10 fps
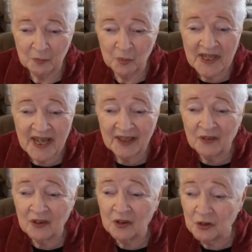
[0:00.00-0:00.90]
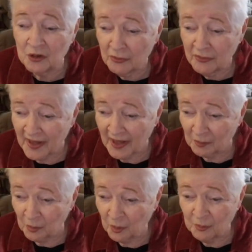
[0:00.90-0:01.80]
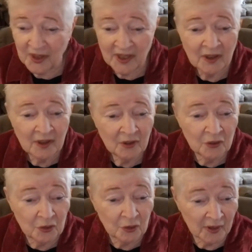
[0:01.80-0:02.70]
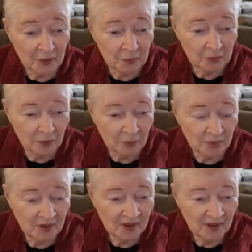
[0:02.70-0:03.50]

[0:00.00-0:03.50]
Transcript: we get to do that when we start a group.